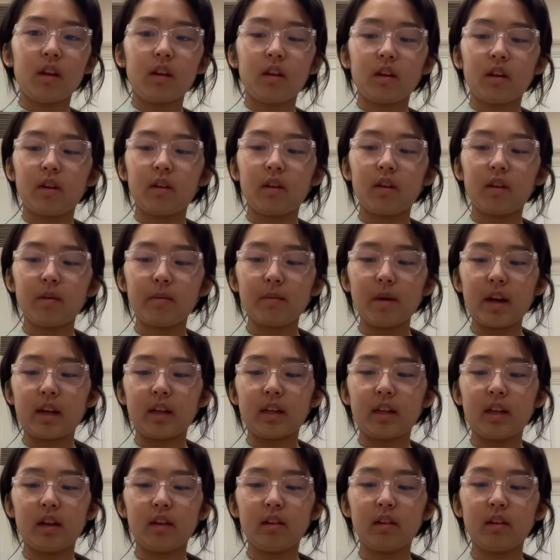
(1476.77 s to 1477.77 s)
going back
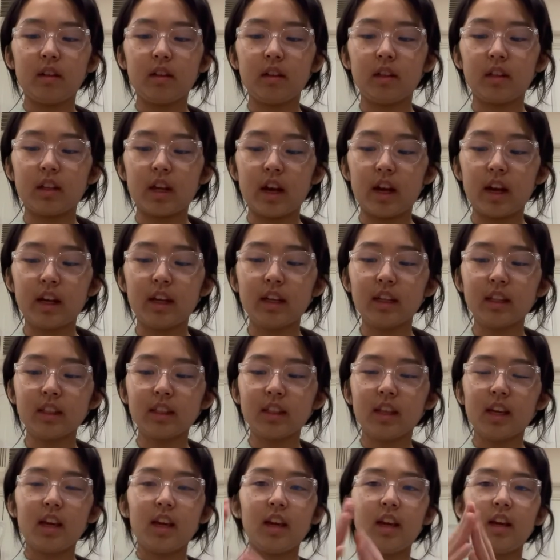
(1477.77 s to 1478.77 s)
down in size
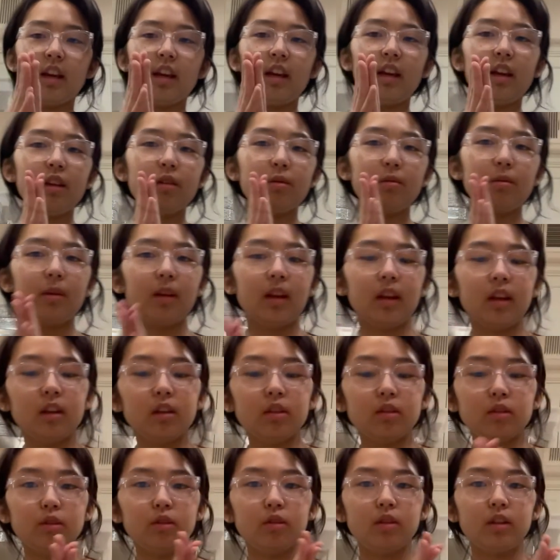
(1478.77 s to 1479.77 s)
is
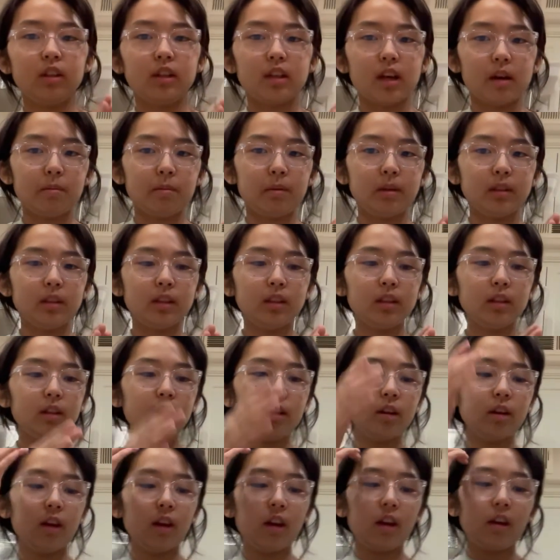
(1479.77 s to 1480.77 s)
related to the temperature,
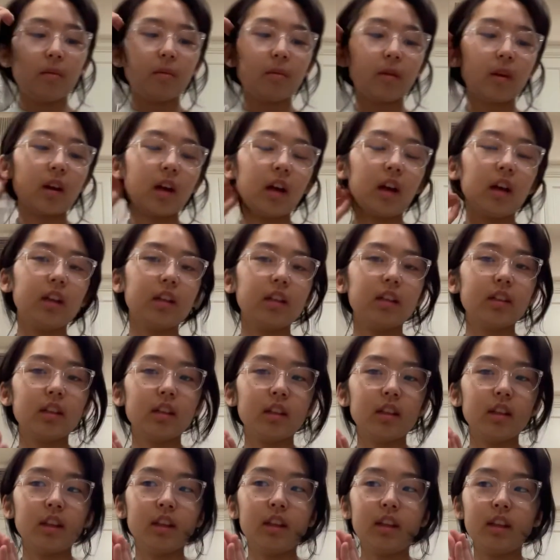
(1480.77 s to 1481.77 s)
because
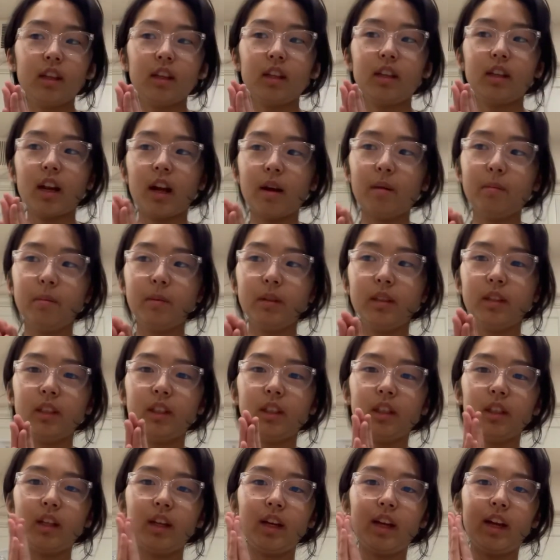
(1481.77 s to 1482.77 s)
the
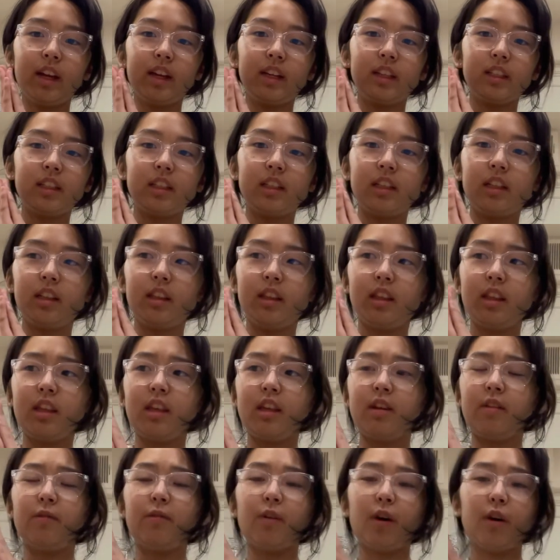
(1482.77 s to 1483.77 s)
temperature and
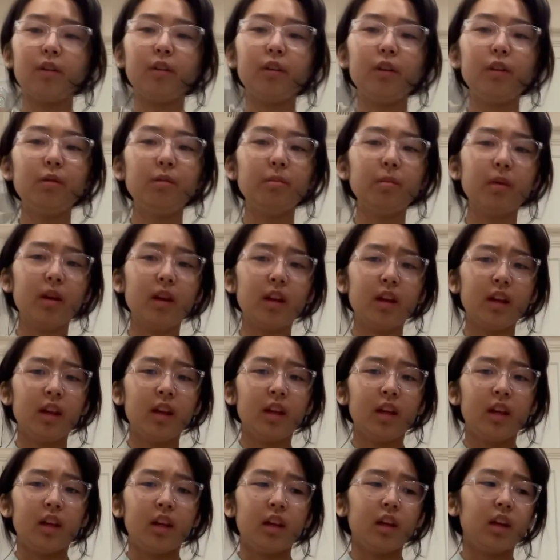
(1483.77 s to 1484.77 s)
the volume
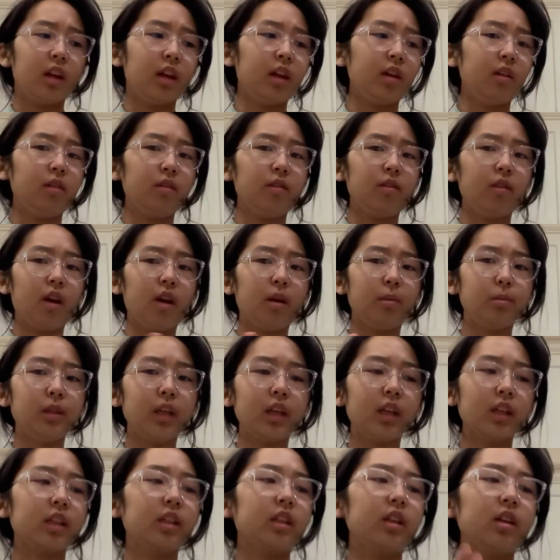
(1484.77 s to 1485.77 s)
of
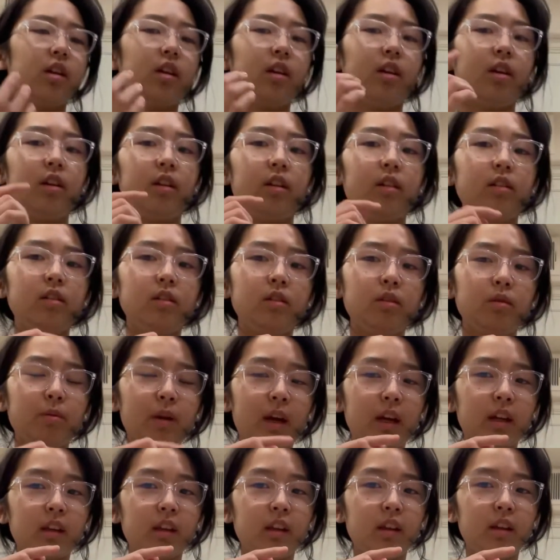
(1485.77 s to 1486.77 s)
objects are
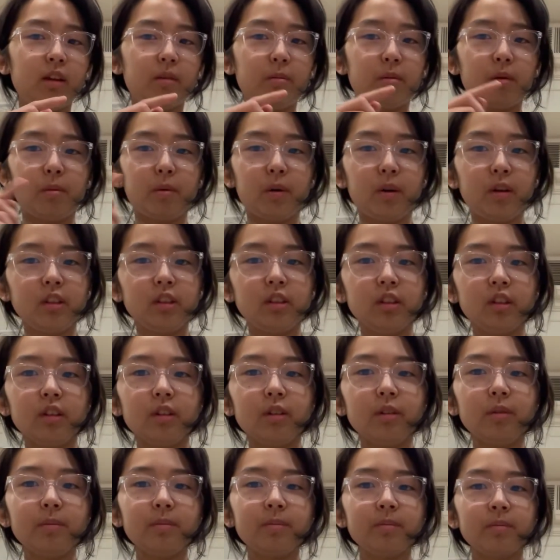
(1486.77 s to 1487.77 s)
directly
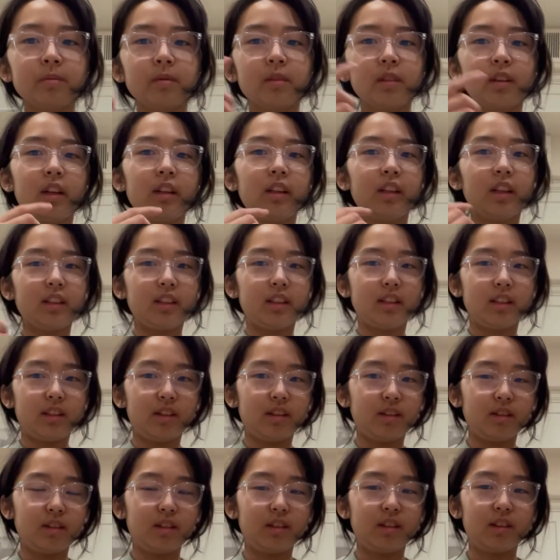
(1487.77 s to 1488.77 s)
proportional, and this is
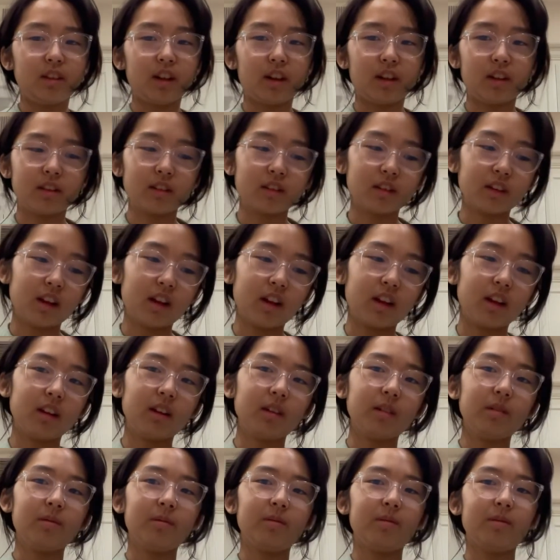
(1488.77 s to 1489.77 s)
due to Charles' law
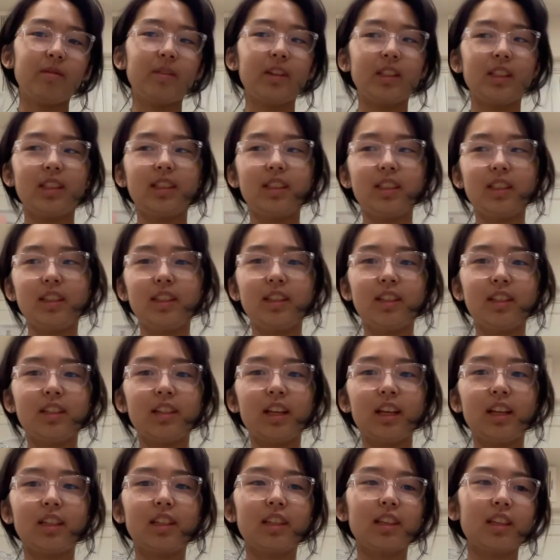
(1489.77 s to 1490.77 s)
which
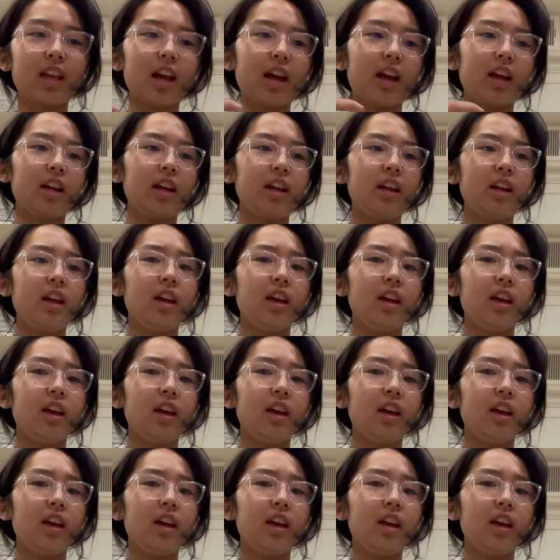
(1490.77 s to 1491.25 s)
states that